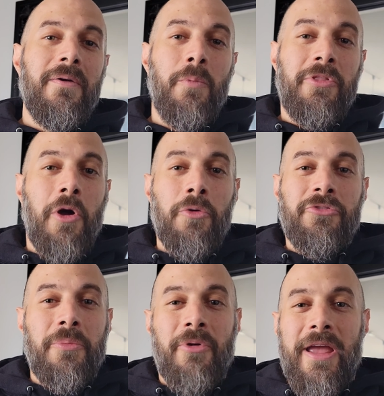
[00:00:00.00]
with
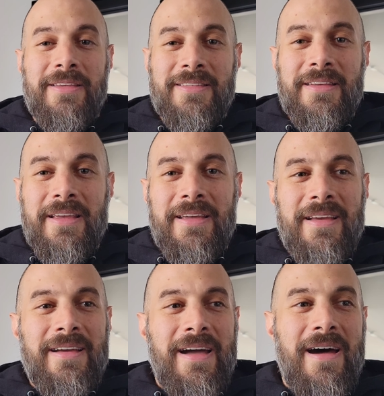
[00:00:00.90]
coaster brakes
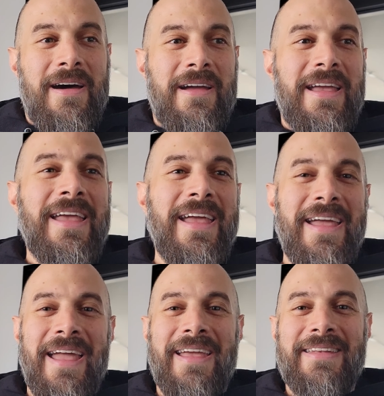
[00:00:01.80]

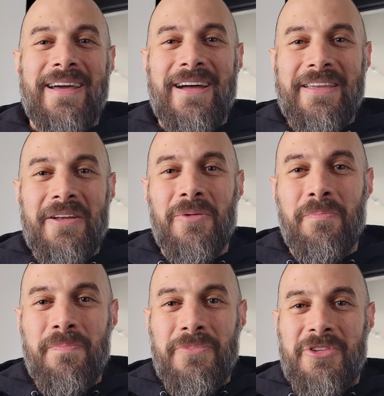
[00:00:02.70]
and, you know,
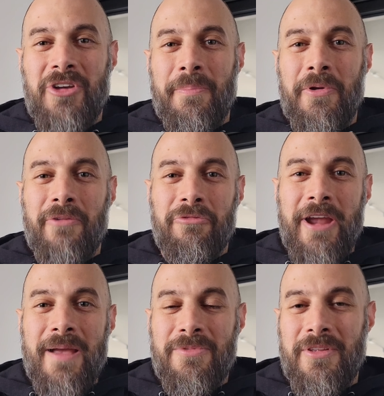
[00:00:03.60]
jumping off
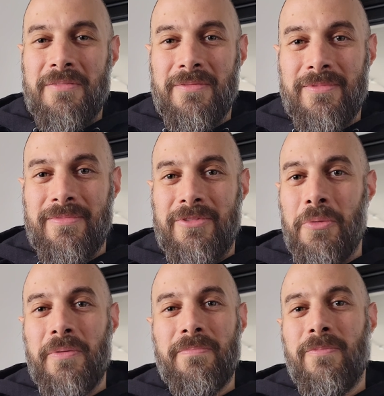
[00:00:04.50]
ramps and
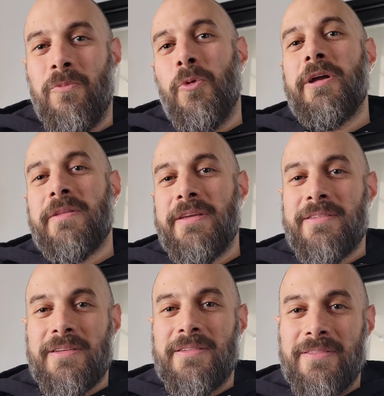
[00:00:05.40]
doing
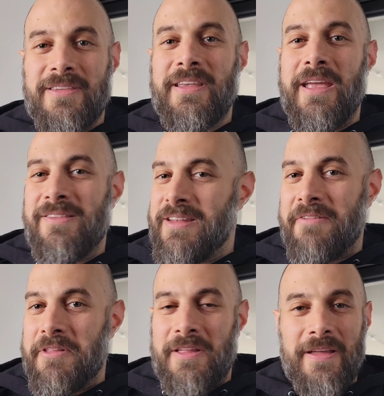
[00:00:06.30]
wheelies and skids and
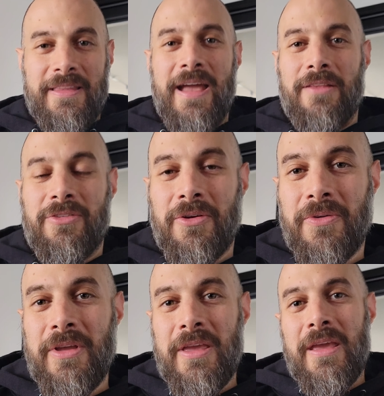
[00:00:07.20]
everything like that.
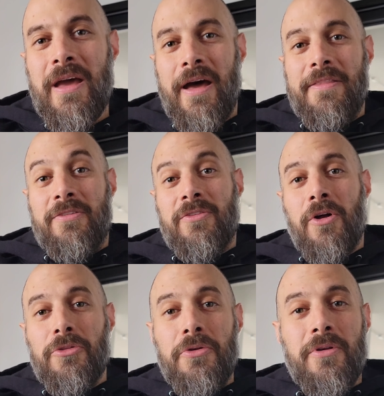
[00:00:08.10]
So this is
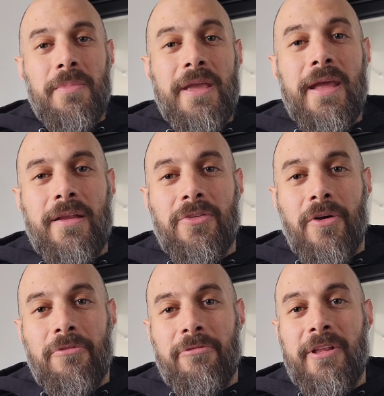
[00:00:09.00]
all new to me, and it's
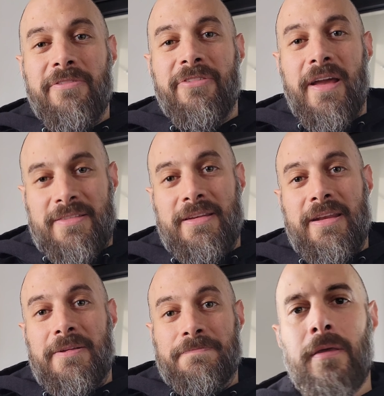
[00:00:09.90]
all really
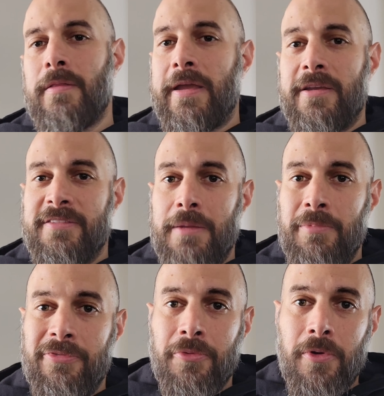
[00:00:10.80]
fascinating. And like I said
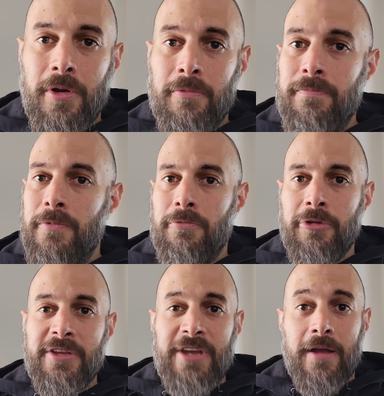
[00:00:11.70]
before,
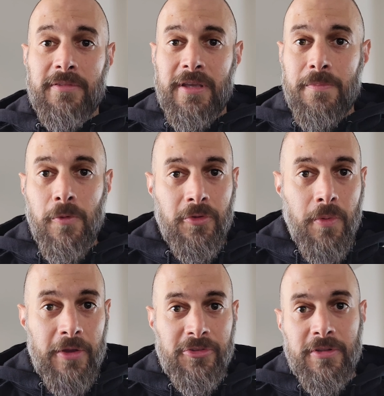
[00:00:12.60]
reach out to him with
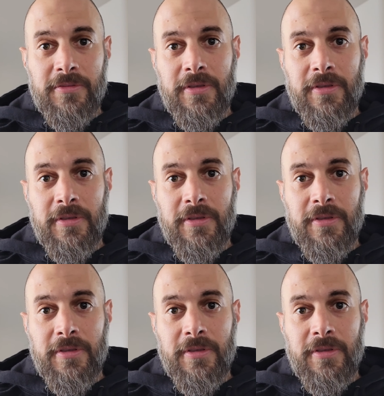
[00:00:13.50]
questions,